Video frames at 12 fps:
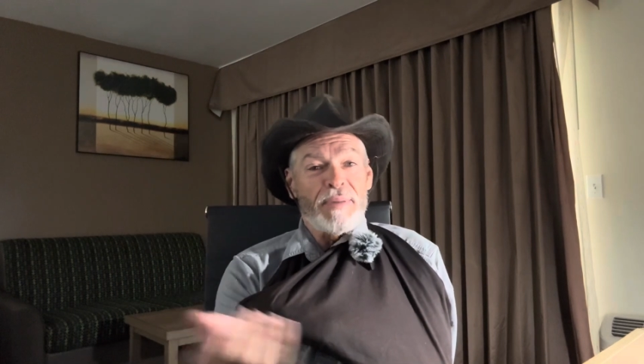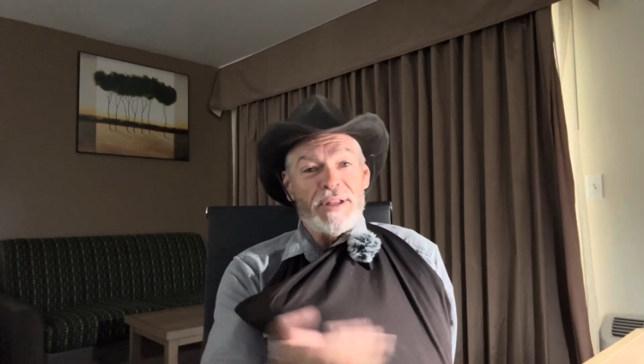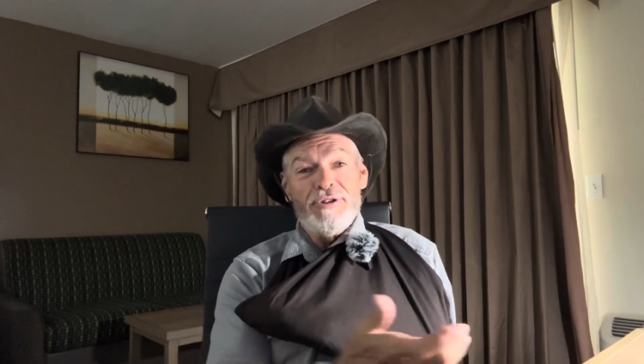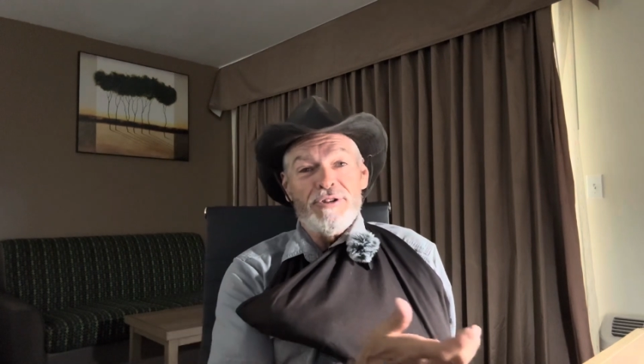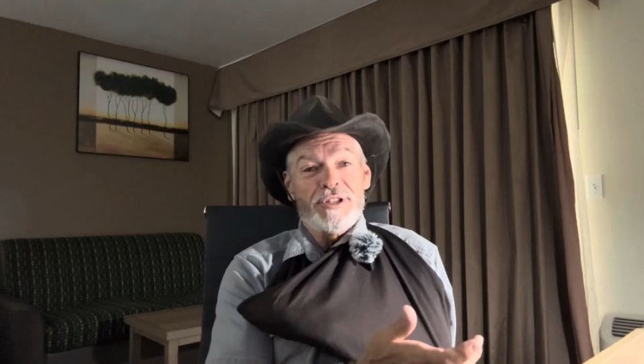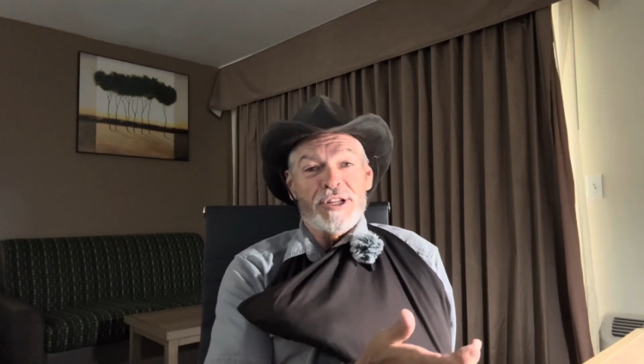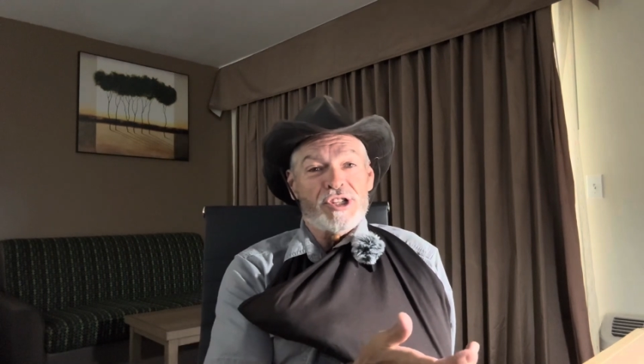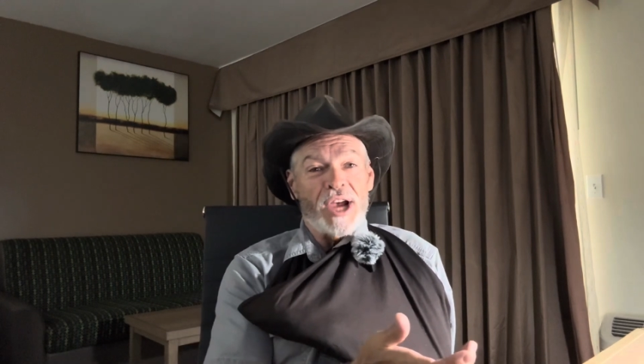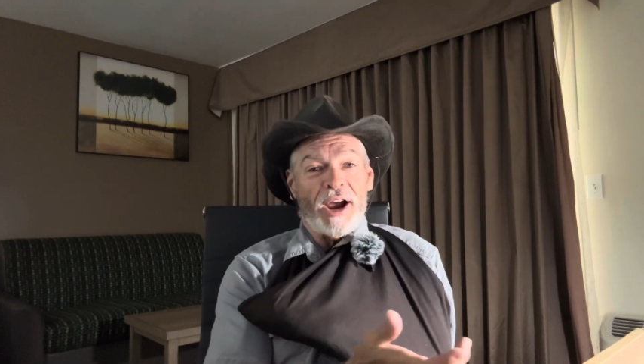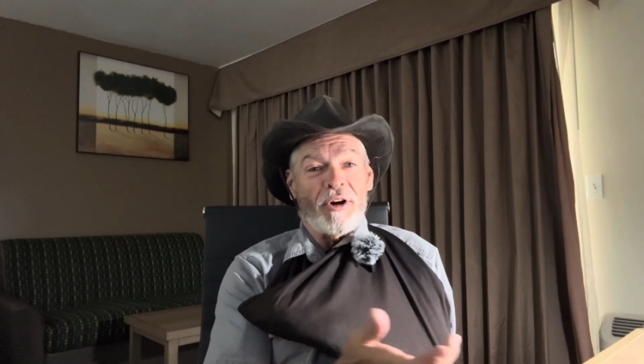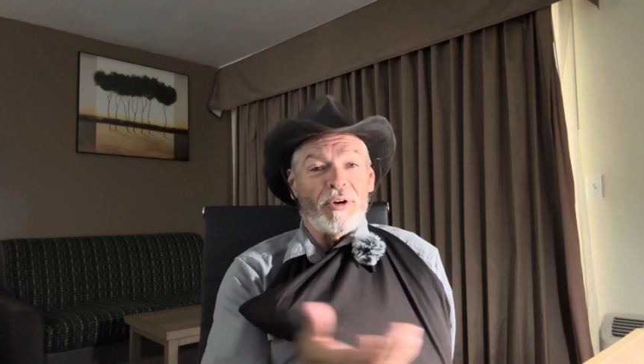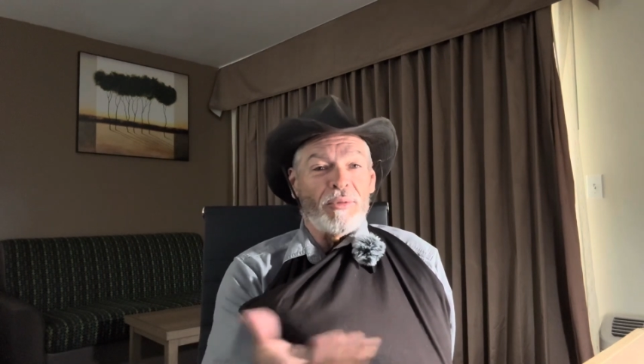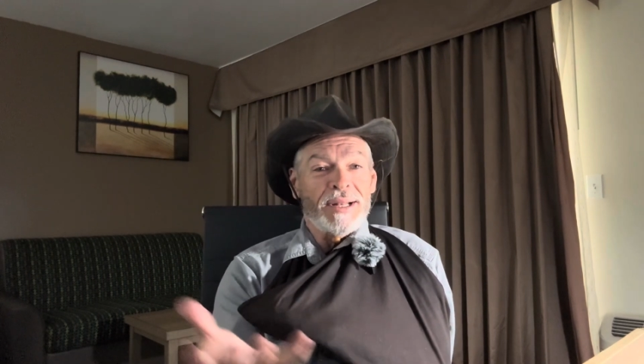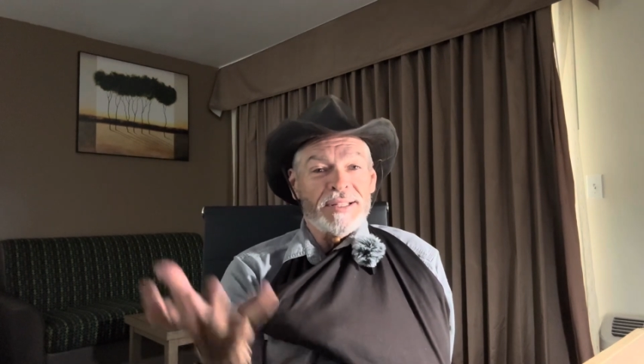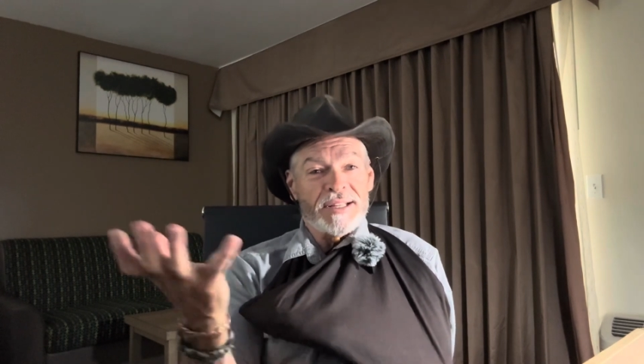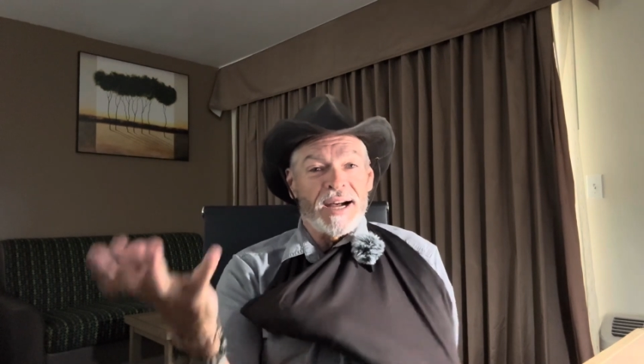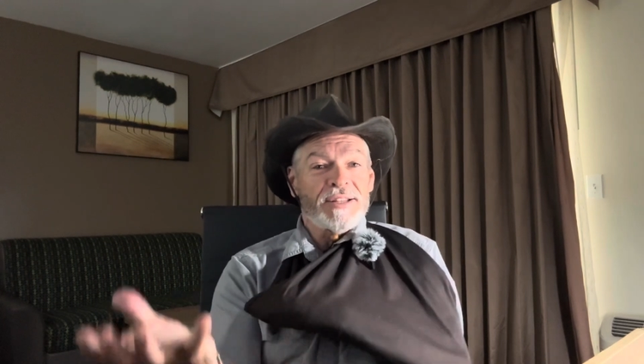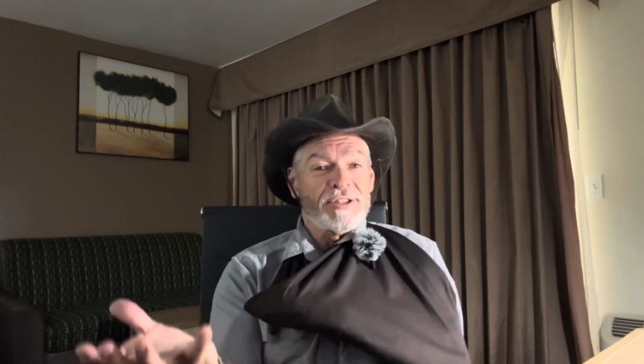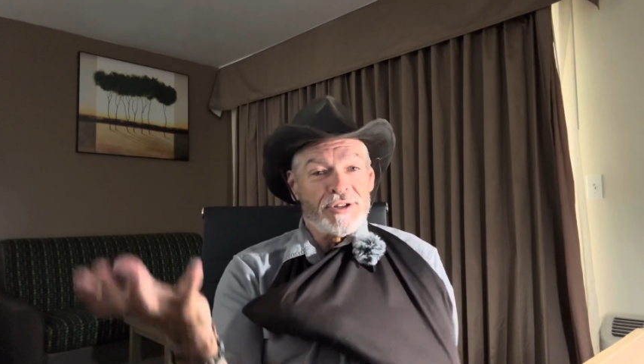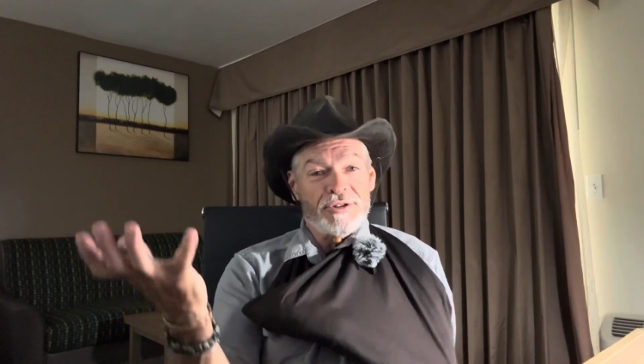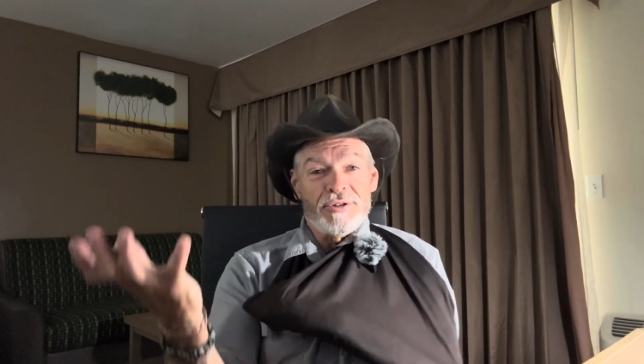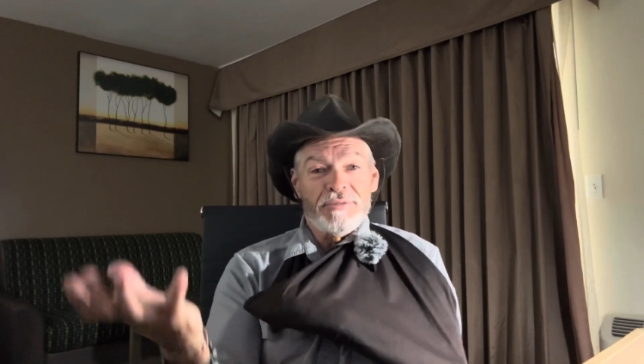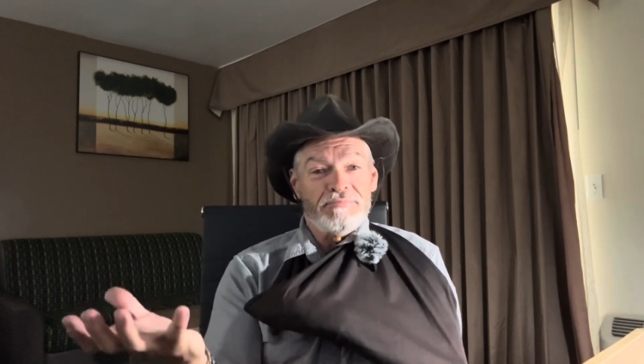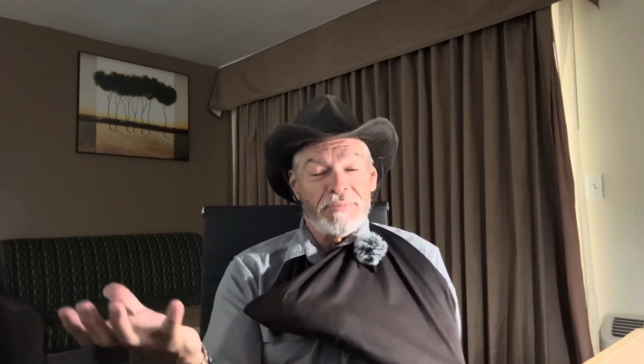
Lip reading: and use the jack on one side just to